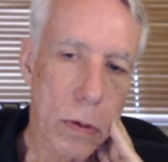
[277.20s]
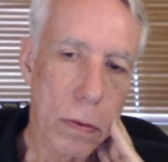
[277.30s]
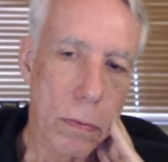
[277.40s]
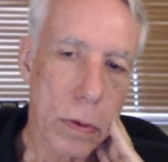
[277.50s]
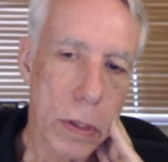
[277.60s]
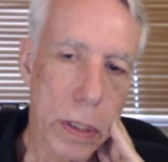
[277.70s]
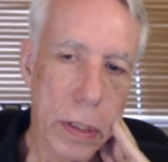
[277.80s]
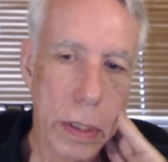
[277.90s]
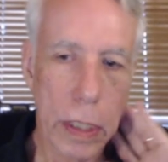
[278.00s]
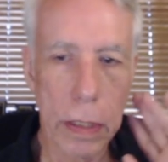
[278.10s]
We'll
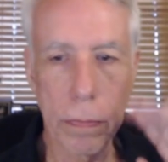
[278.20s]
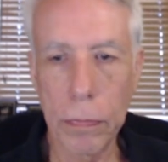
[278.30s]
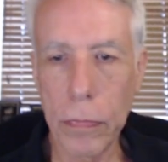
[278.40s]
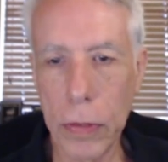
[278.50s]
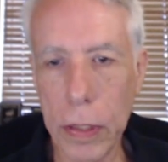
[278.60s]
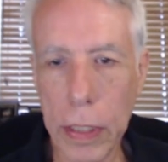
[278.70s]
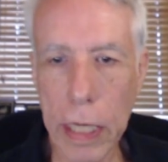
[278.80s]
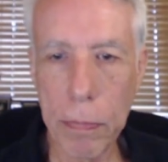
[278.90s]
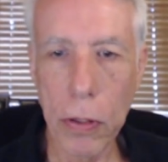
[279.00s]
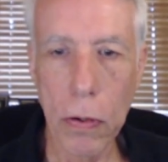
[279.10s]
just
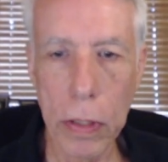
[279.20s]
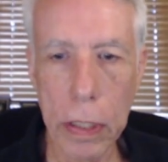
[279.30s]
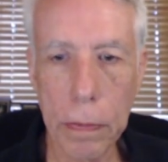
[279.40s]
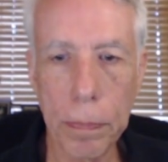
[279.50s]
keep the corner.